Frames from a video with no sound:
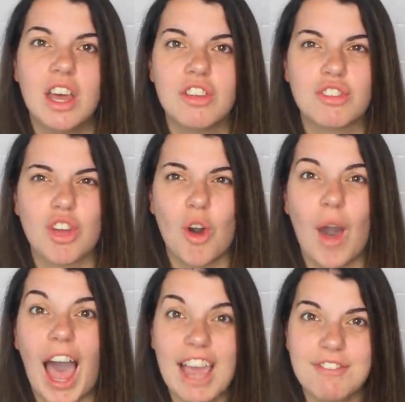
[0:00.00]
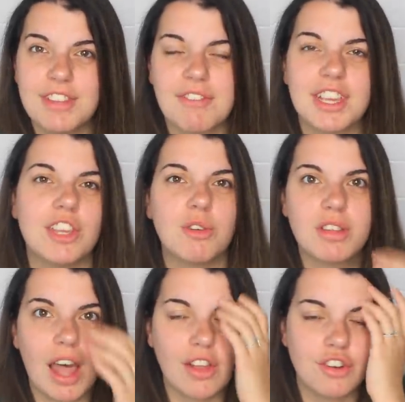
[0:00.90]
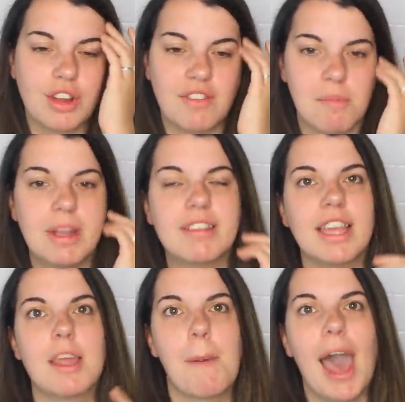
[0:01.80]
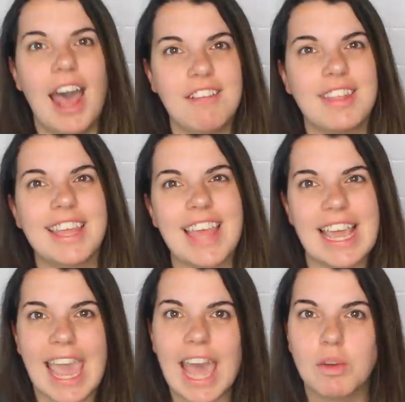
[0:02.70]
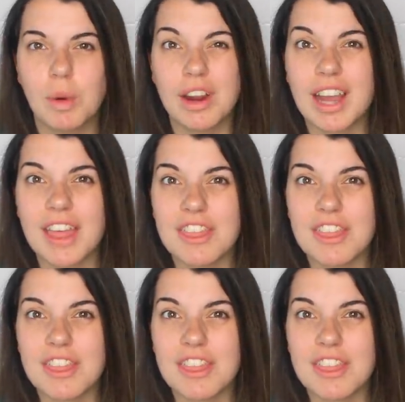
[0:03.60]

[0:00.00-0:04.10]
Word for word: so I've definitely used Dollar Tree oven mitts in the past like they can work